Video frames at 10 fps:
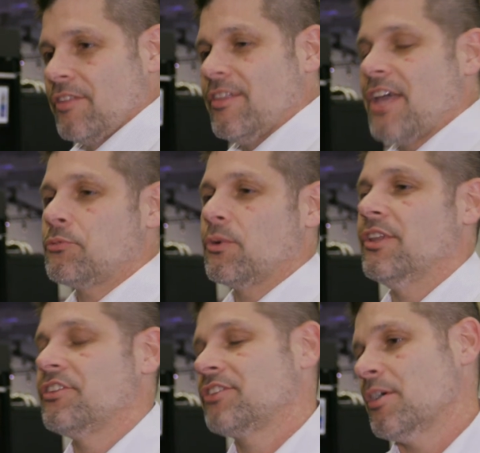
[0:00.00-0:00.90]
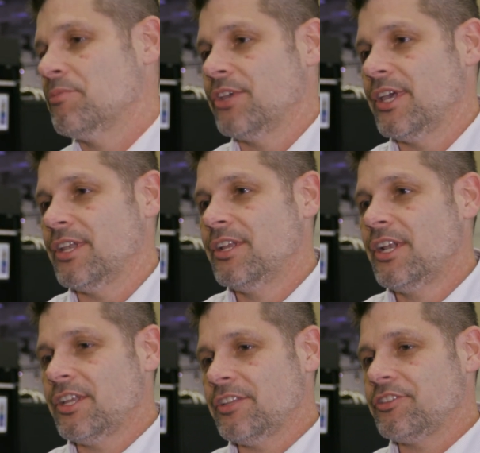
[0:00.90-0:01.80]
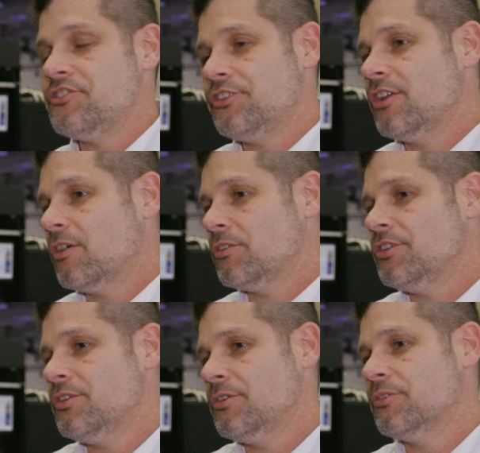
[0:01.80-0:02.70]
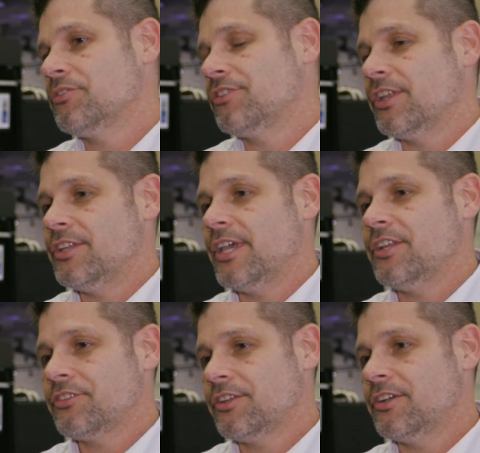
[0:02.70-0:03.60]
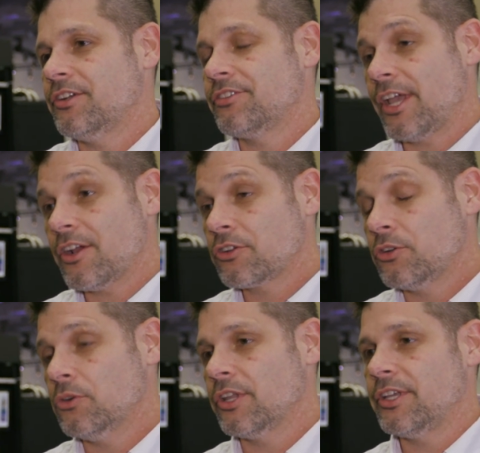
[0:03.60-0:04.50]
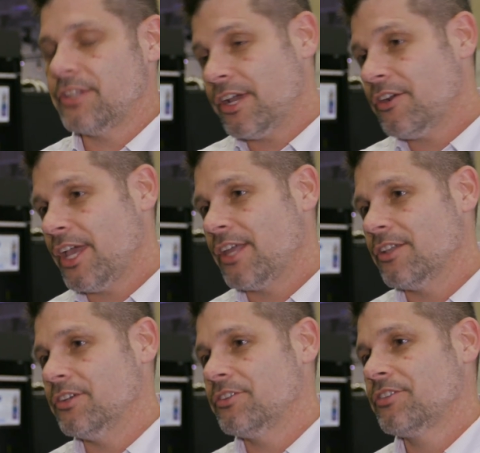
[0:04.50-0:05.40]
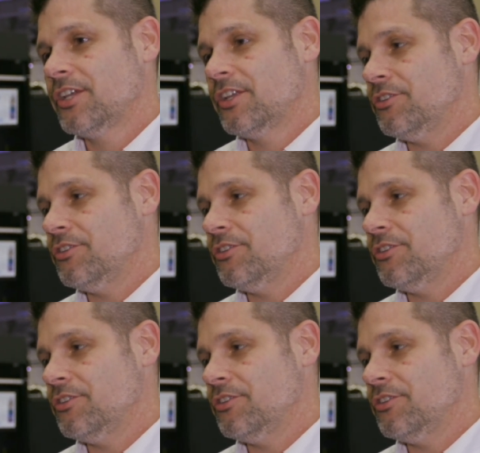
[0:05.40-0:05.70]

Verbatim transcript: That's where this comes in. Since you don't use the data center's air cooling, the air handlers,